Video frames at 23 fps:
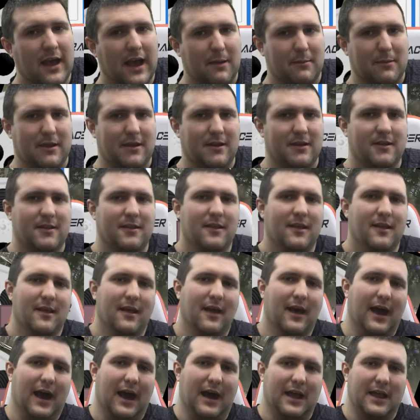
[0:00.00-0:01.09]
I mean,
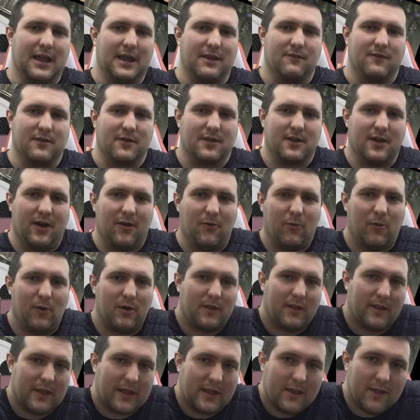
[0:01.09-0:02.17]
I even got
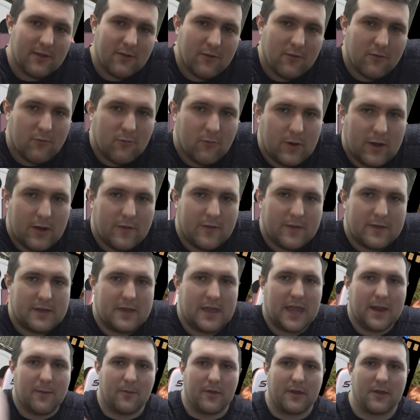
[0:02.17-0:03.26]
one like right on the
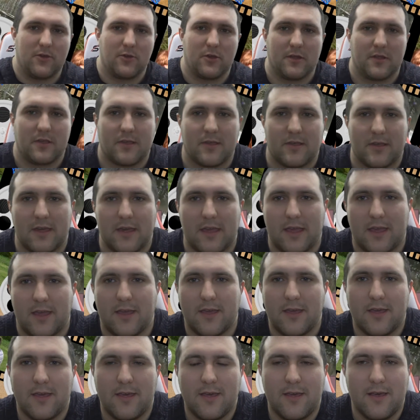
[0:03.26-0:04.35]
camera. Like you can
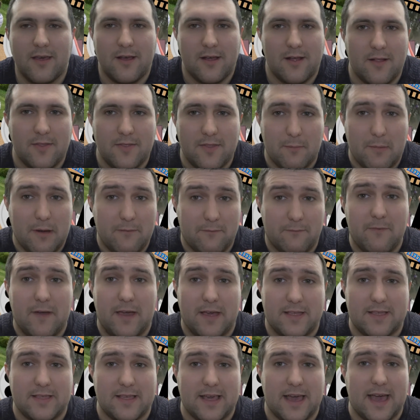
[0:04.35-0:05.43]
see that my
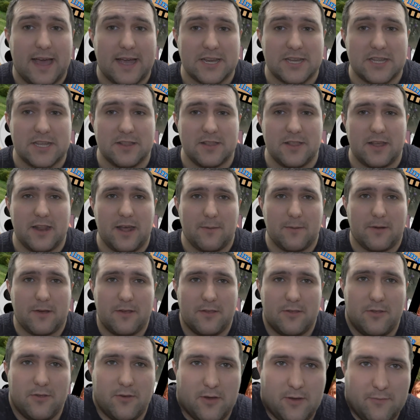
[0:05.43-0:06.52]
face is actually lit up
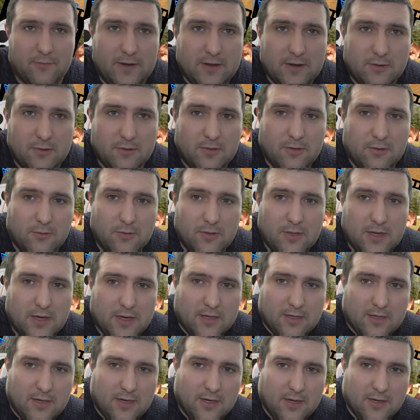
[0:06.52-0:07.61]
because you look, if I just do
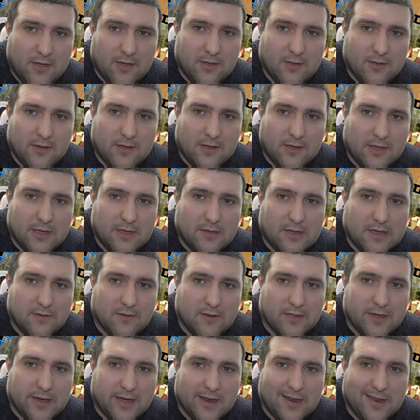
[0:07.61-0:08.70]
this. Give it
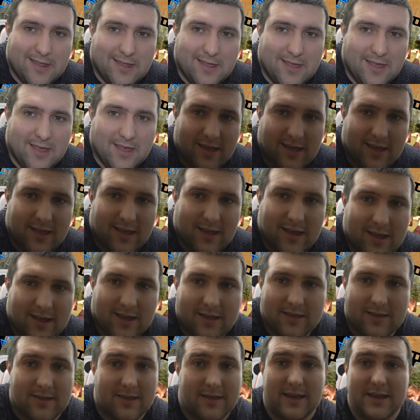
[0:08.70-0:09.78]
a second.
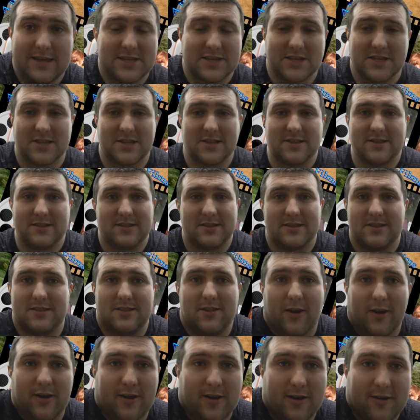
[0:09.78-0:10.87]
See, it's just
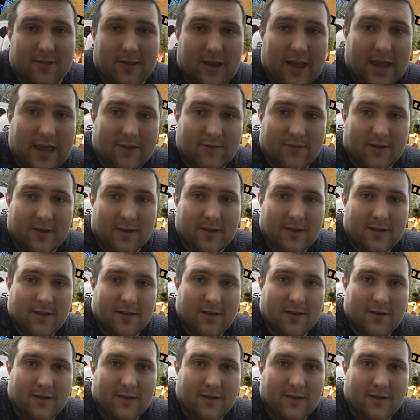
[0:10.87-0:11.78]
darker. So I even...